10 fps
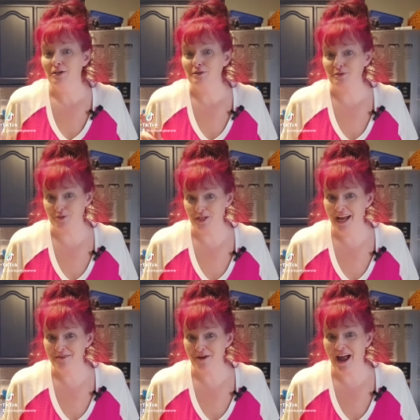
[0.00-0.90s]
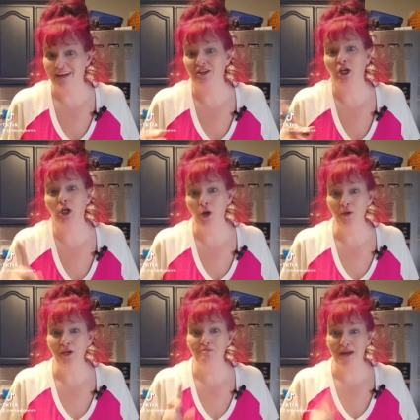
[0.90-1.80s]
So tonight we're having
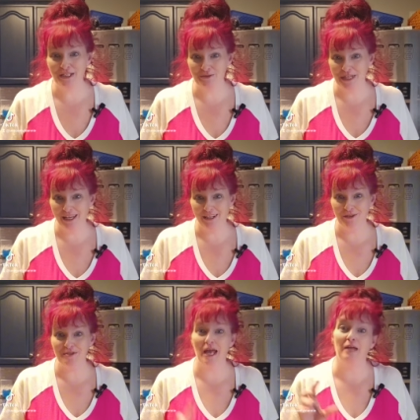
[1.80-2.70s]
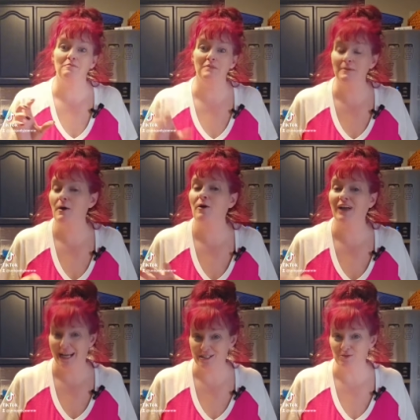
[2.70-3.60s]
loaded mashed potatoes and meatball
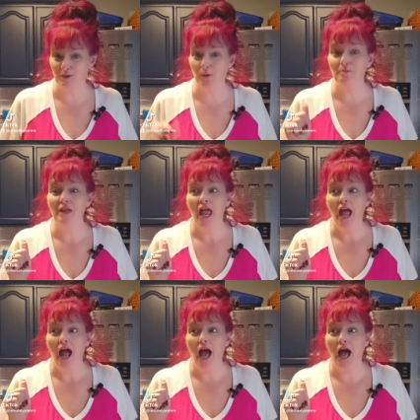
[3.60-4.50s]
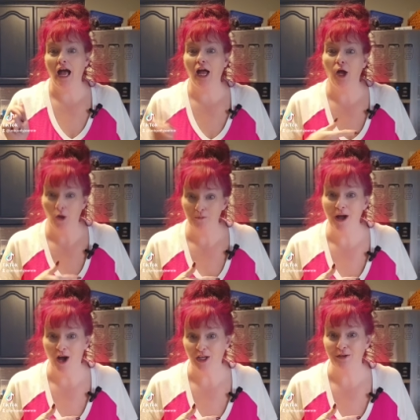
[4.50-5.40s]
casserole. I hope my
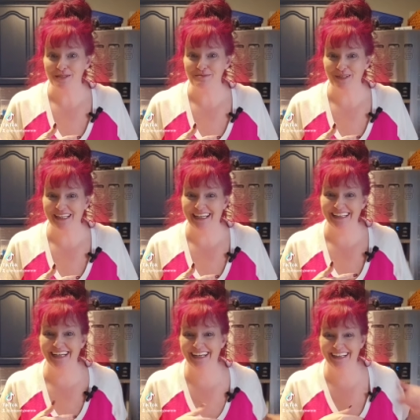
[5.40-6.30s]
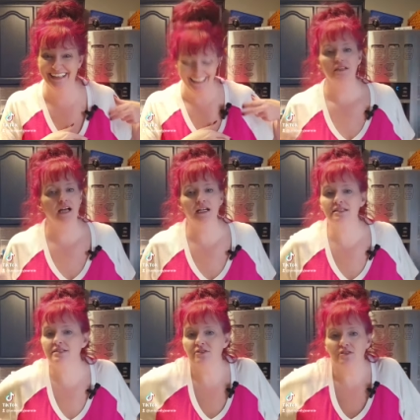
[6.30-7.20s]
audio is working. I
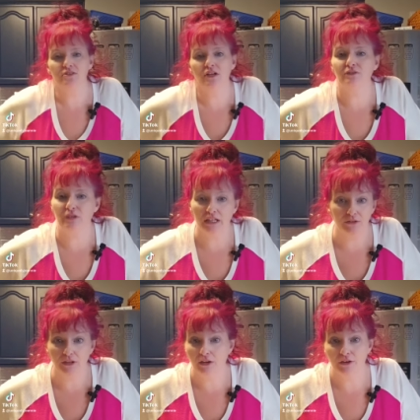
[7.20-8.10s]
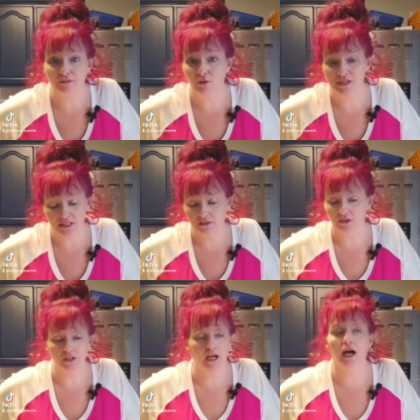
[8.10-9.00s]
seriously do not feel like doing a whole other voiceover
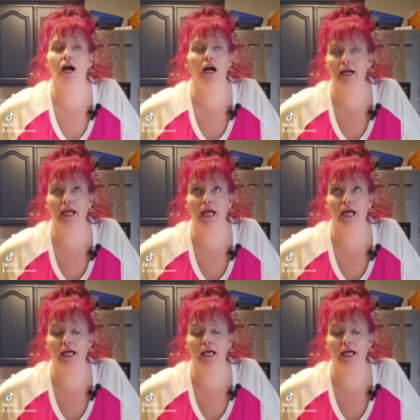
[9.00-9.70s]
again.